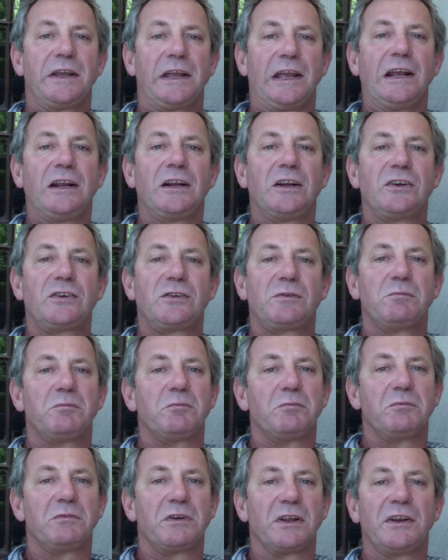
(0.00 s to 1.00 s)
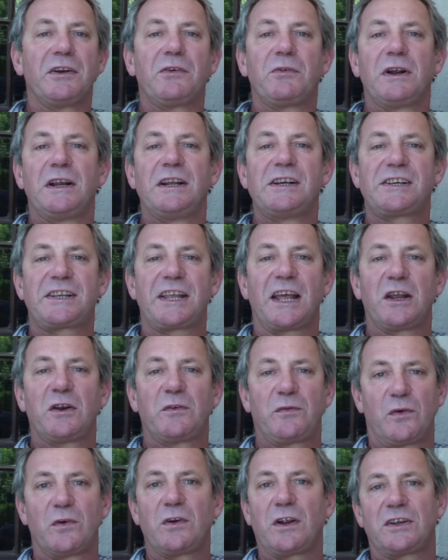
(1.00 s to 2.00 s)
English didn't really
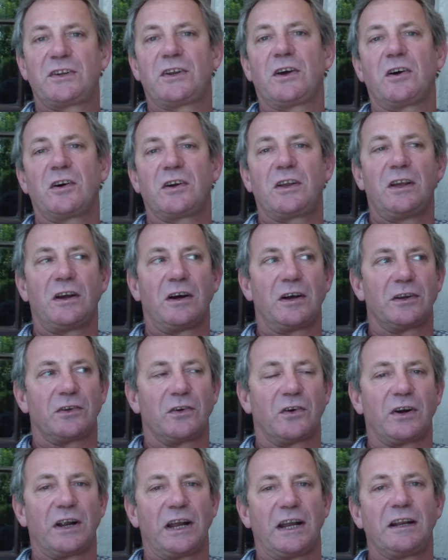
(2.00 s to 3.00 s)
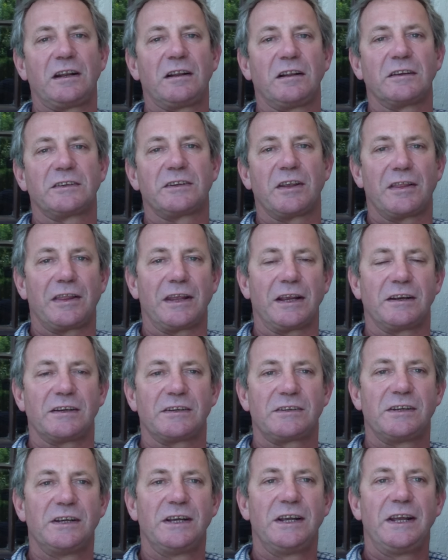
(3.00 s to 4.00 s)
stand for Latakia and Orientals and
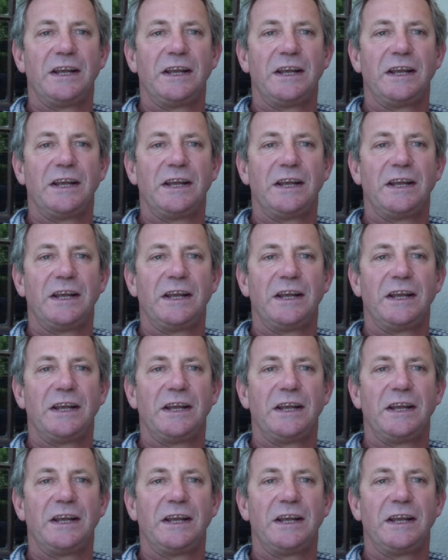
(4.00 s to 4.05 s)
things.